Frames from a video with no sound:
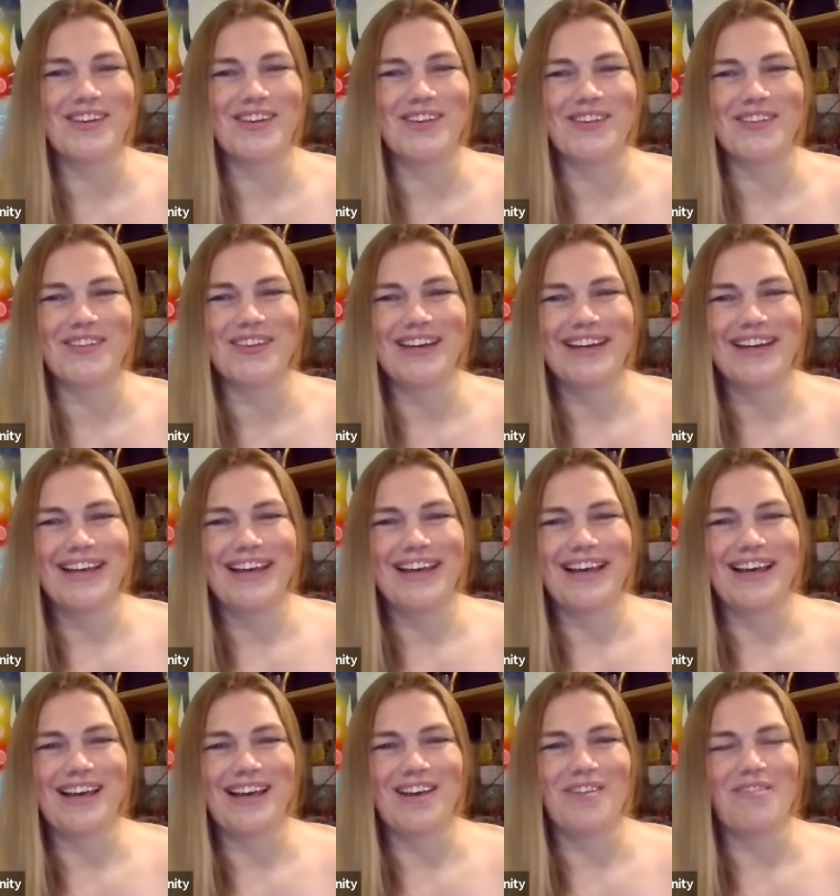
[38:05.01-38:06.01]
So
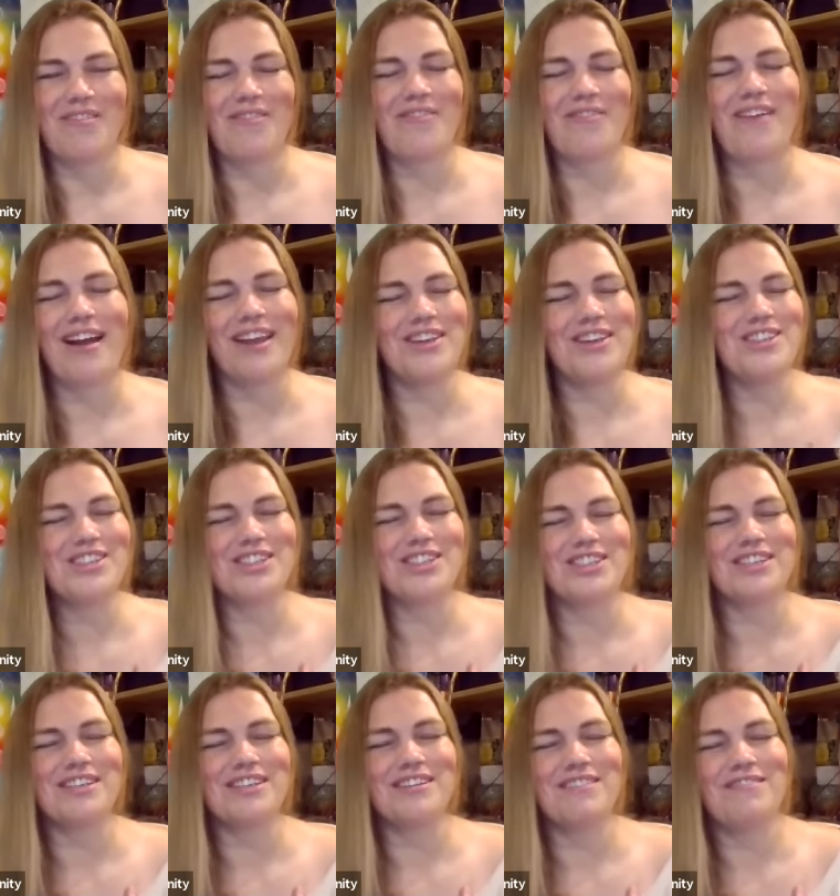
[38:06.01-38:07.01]
find
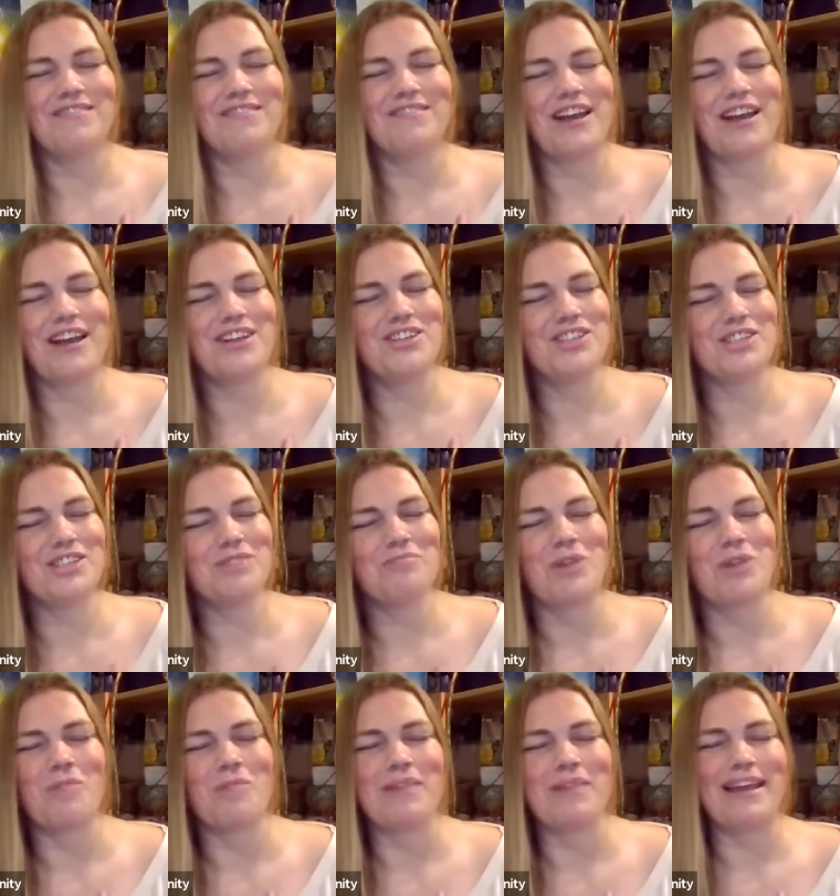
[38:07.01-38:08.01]
your
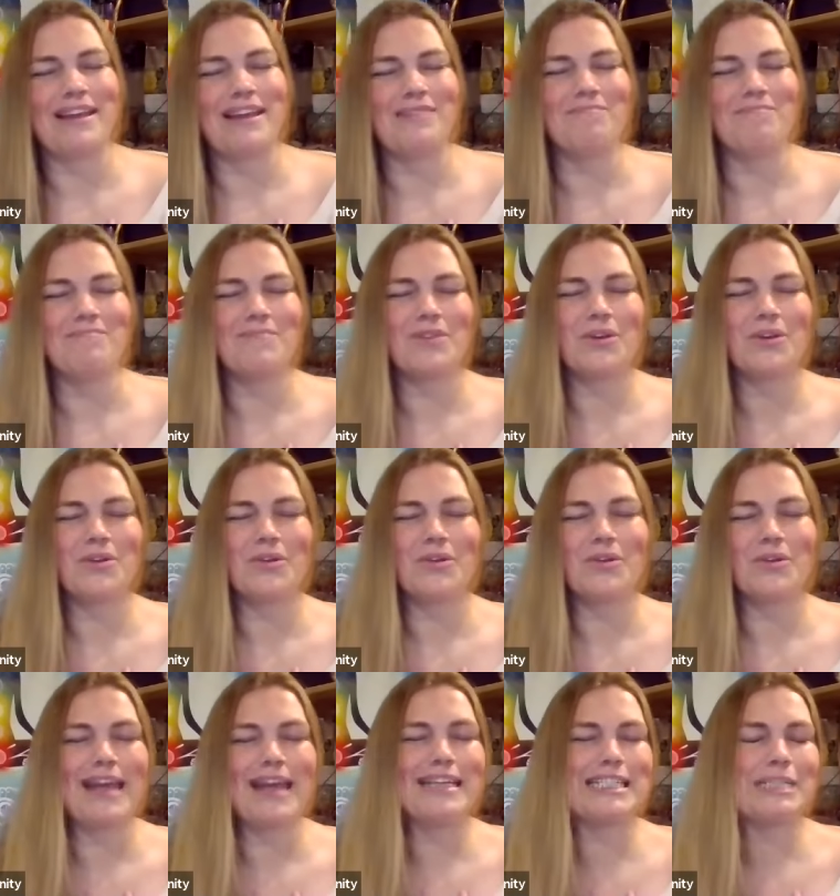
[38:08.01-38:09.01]
moment and
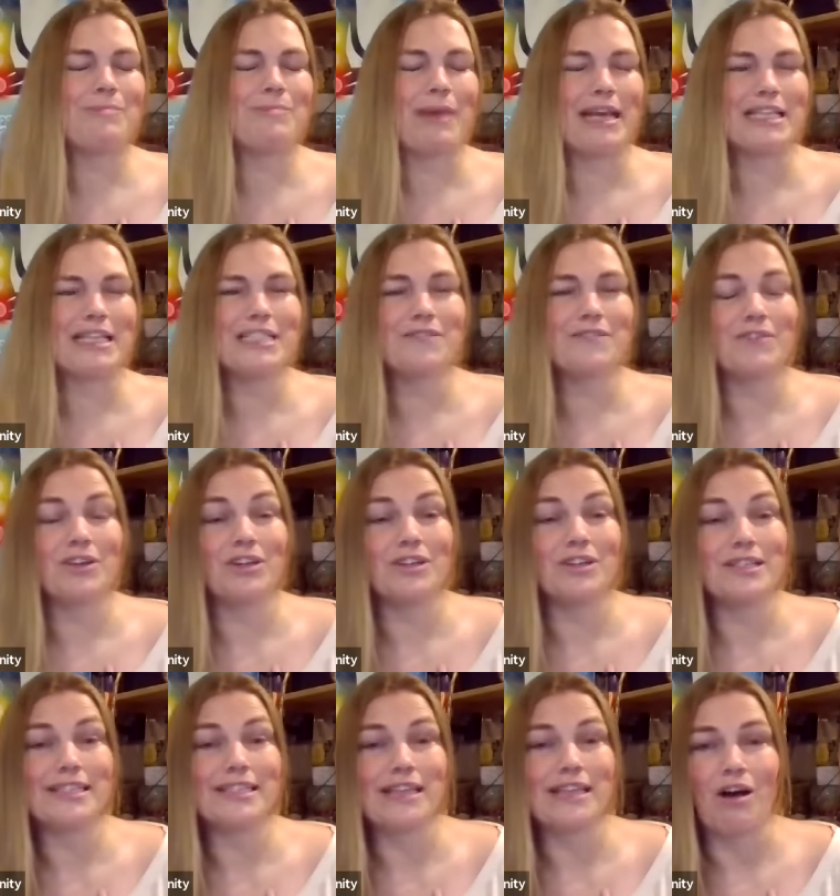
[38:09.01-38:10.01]
create space for
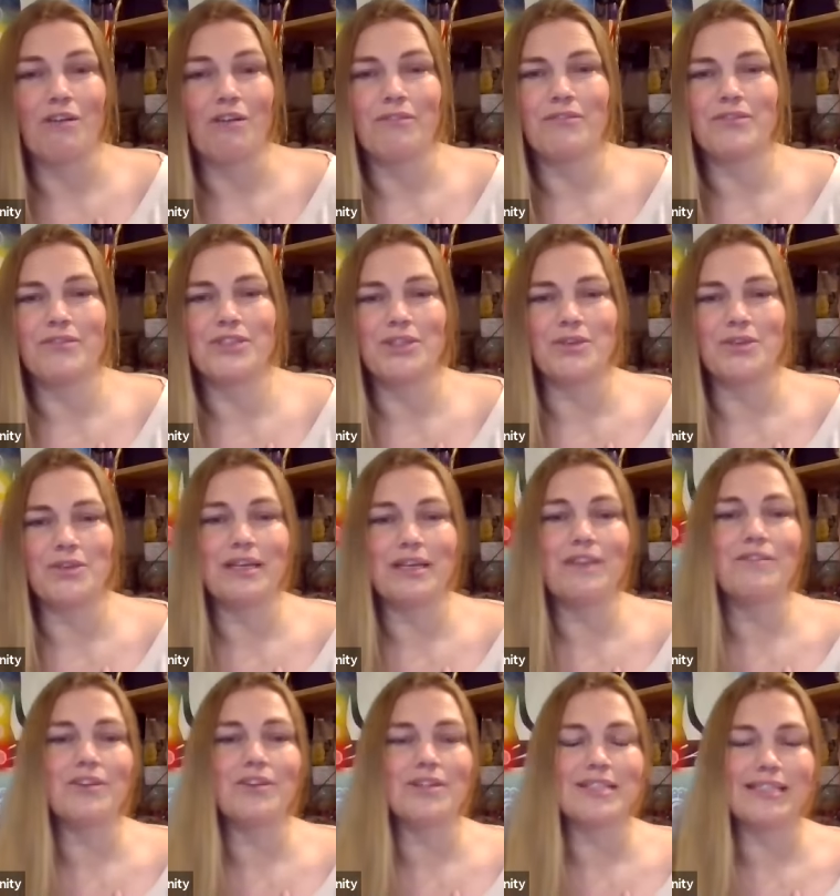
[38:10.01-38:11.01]
yourself to
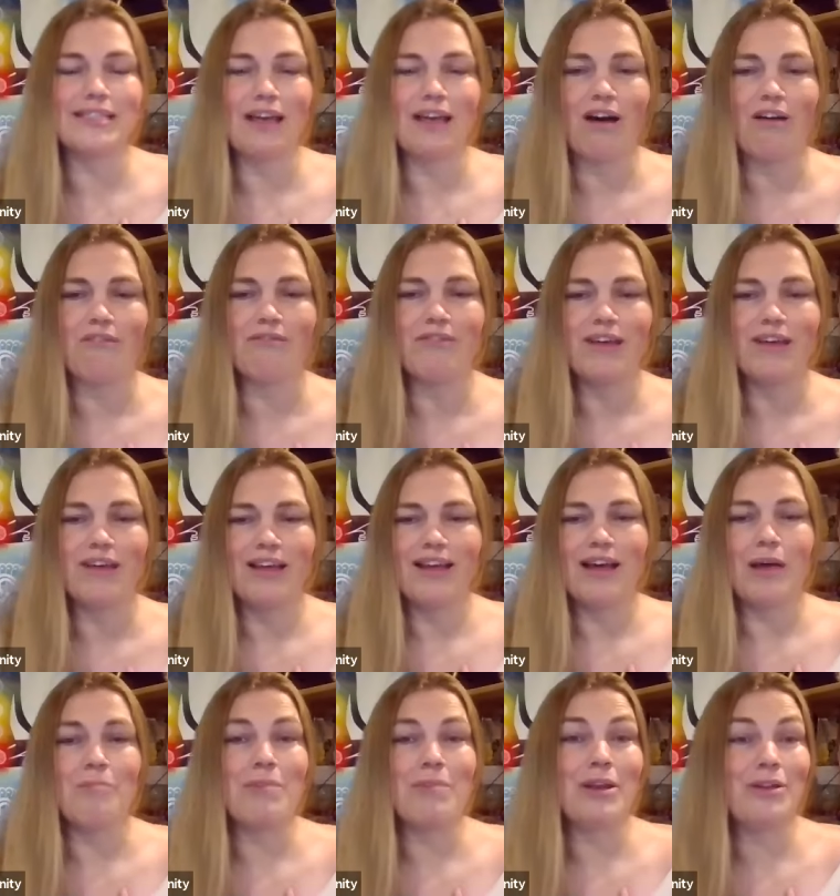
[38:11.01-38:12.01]
give yourself
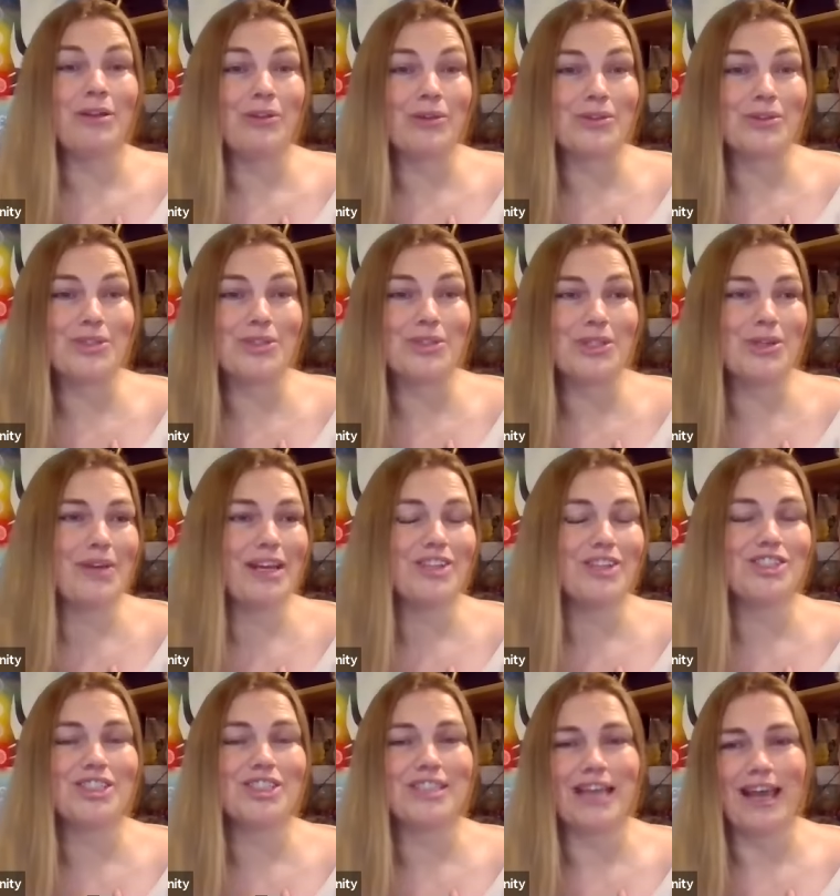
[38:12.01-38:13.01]
a minute or two
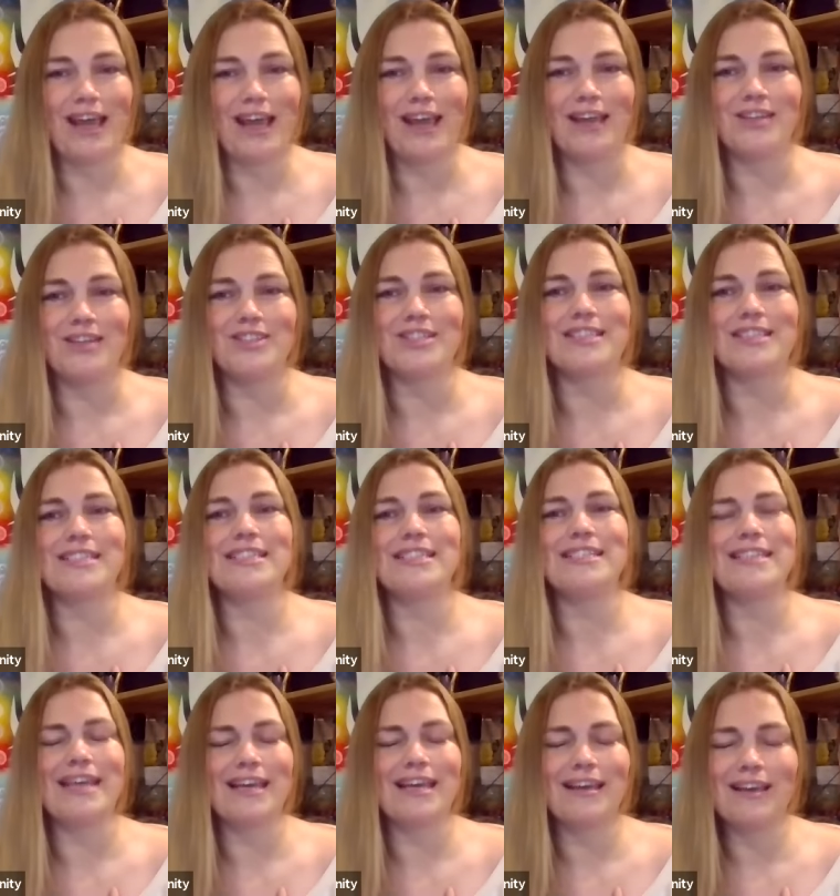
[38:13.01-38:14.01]
each day, just to
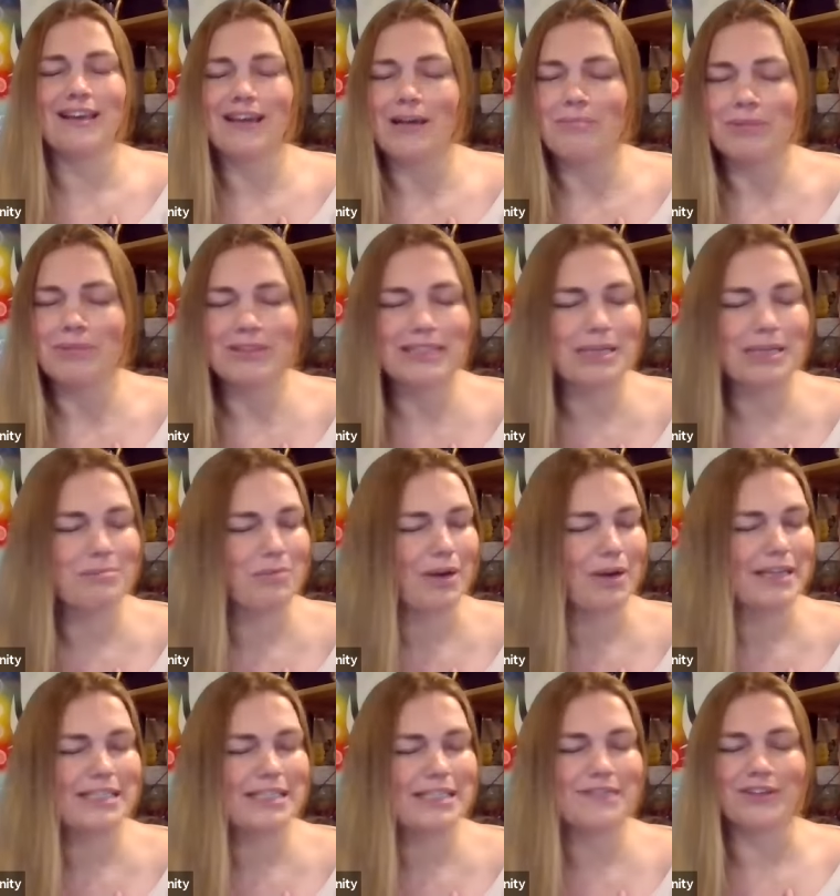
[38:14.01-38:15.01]
take a couple deep
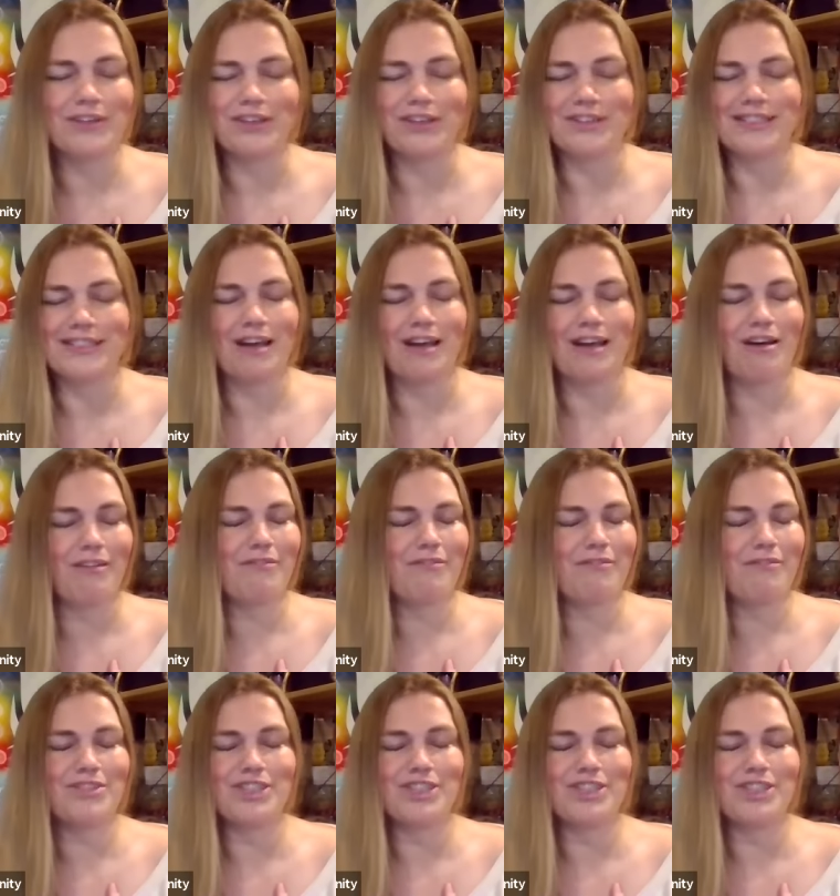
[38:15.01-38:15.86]
breaths for yourself.